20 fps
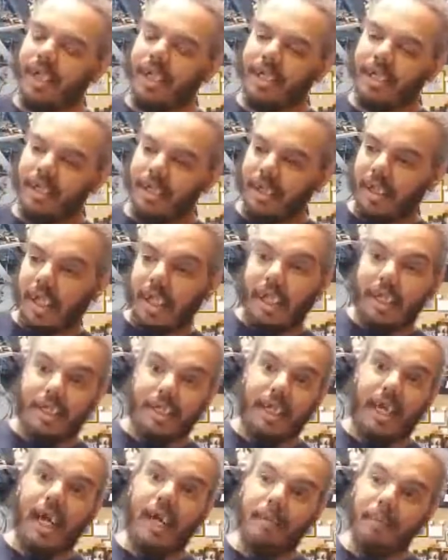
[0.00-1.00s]
to like a
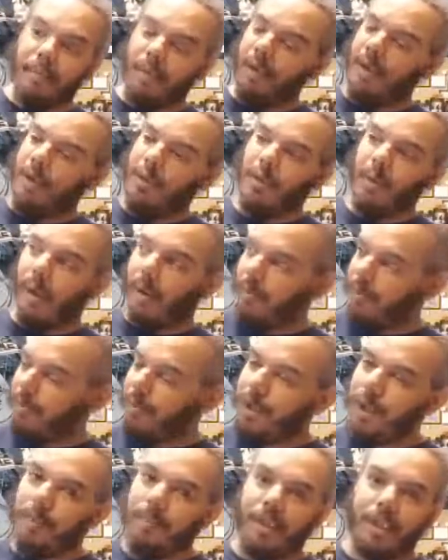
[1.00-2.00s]
side view of
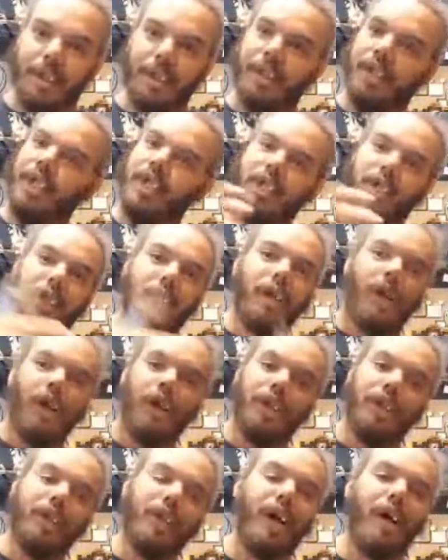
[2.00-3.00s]
something that they just
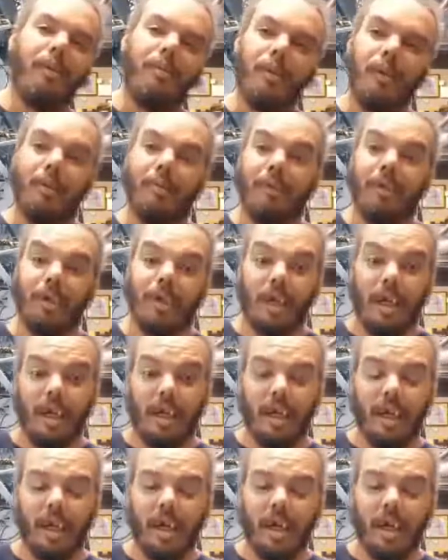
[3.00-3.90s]
launched off of, and you're like,